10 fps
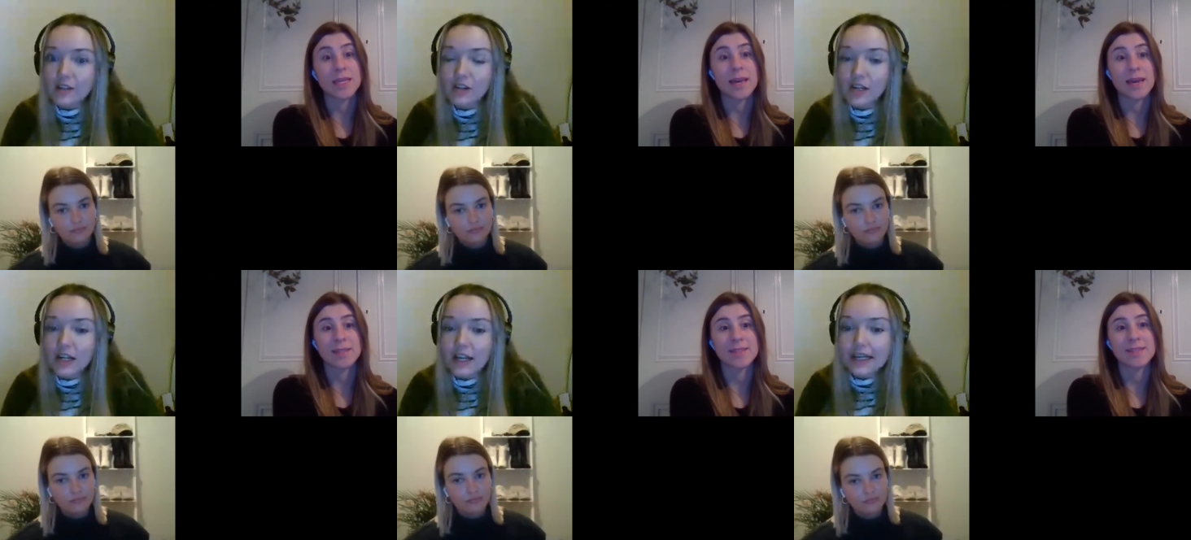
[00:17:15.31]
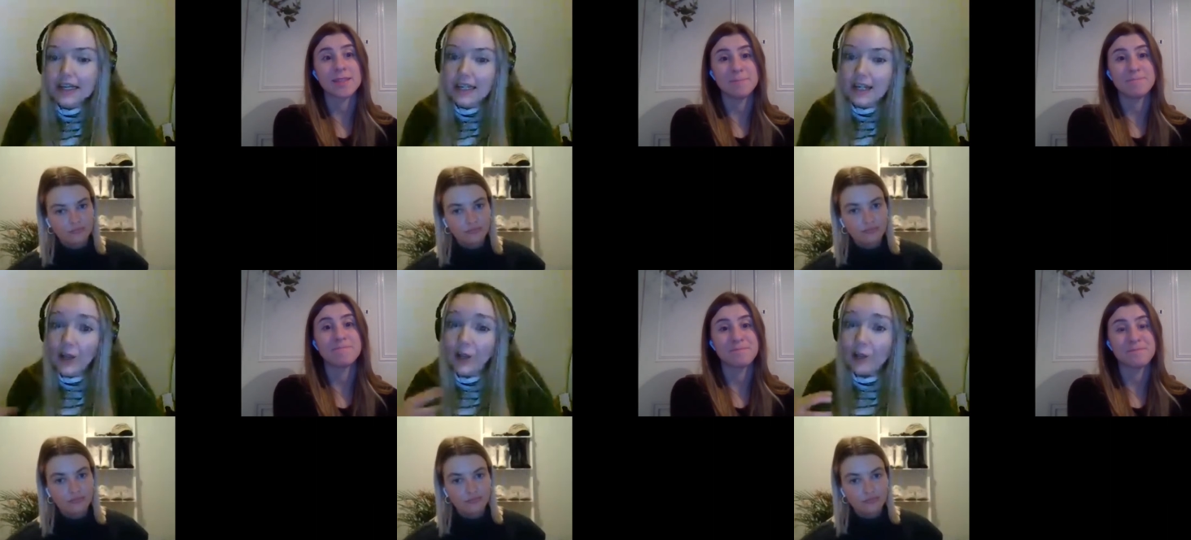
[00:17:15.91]
Speaker 1: try and like
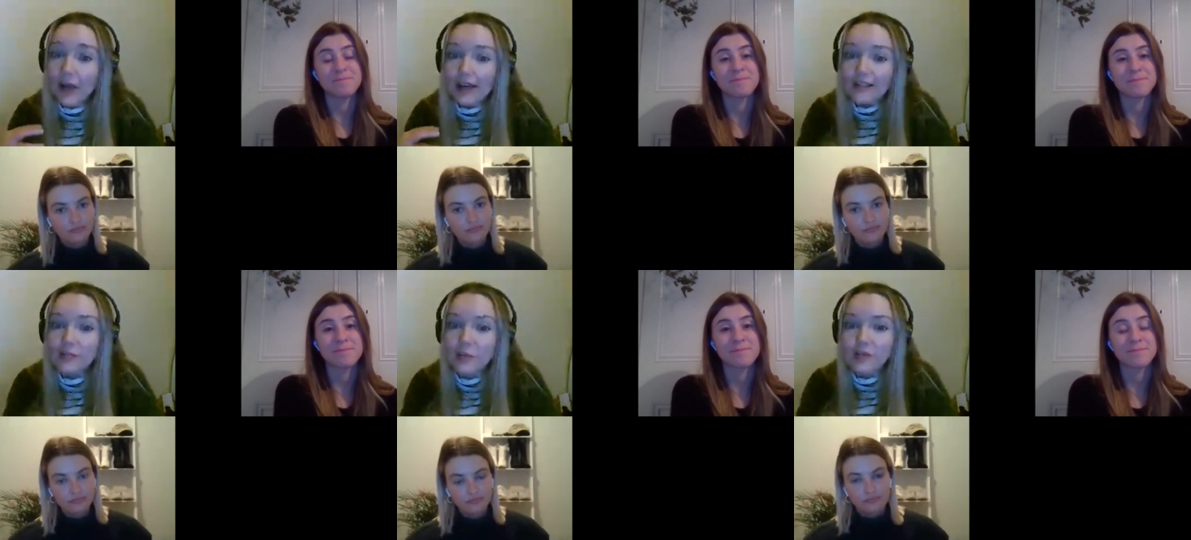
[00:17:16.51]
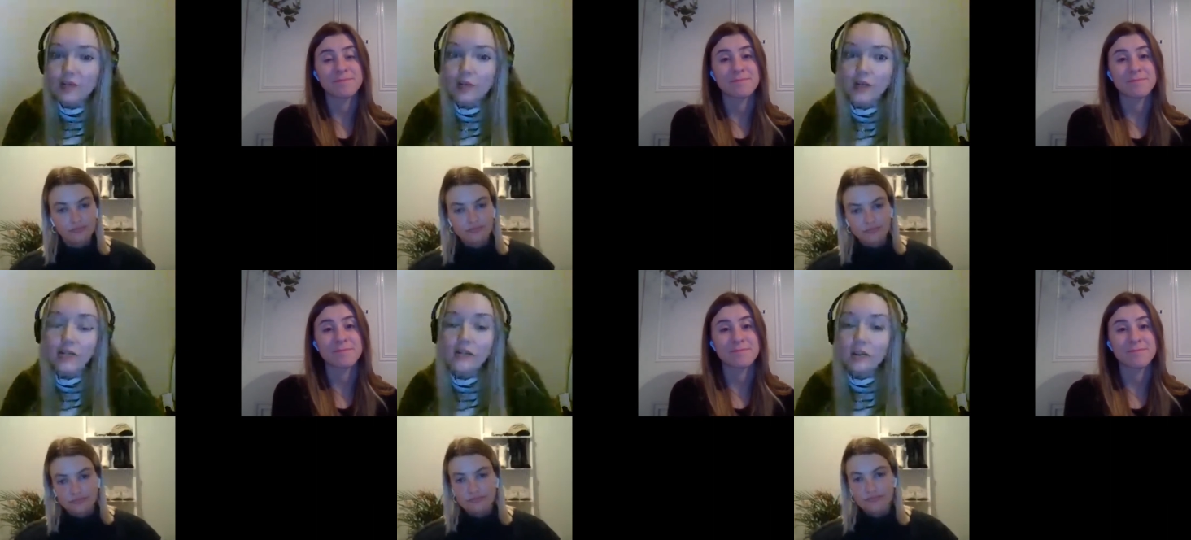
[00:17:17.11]
claw back some
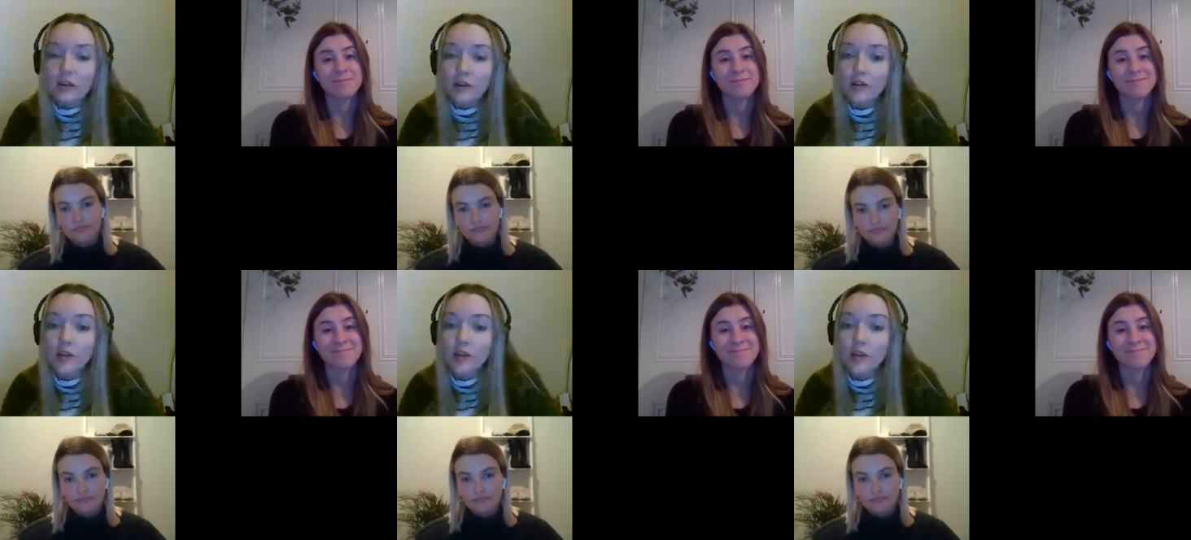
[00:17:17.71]
performance. So